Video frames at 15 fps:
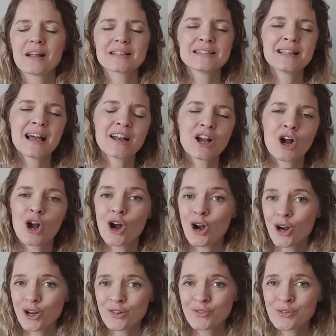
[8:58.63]
That's not a
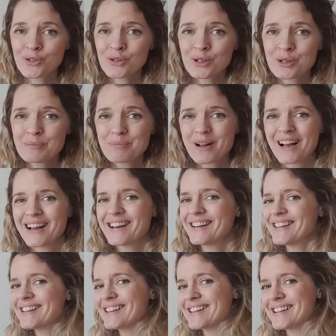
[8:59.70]
hard rule, but
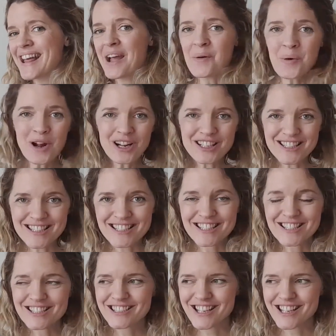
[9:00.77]
that works,